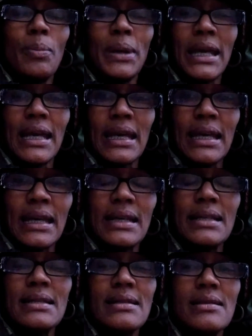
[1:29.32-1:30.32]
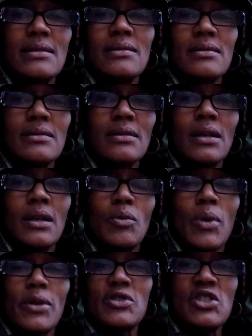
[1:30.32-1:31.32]
pigs,
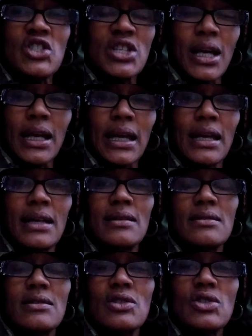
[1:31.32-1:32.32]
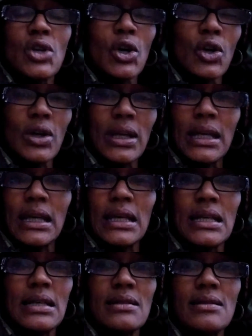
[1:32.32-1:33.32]
whether it's chickens,
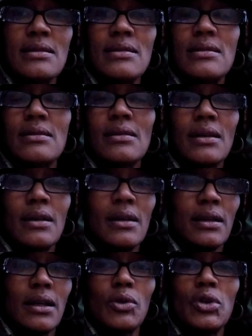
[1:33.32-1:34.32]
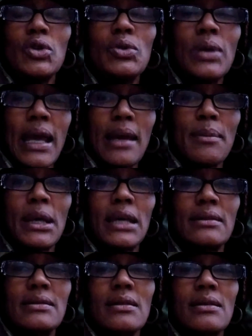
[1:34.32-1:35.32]
turkeys, you name
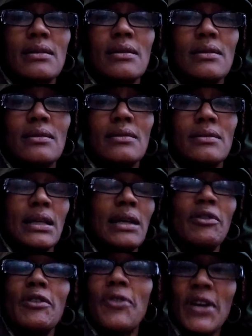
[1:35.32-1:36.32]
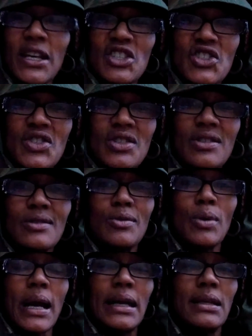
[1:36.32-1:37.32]
it, even fish,
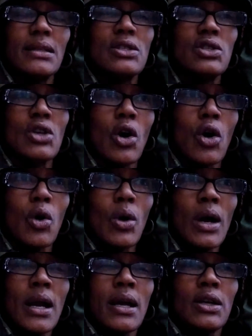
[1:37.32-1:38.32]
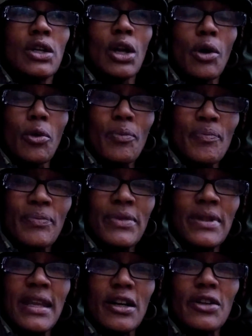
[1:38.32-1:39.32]
right? So,
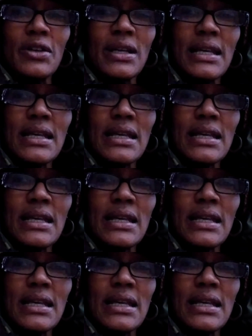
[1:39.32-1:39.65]
there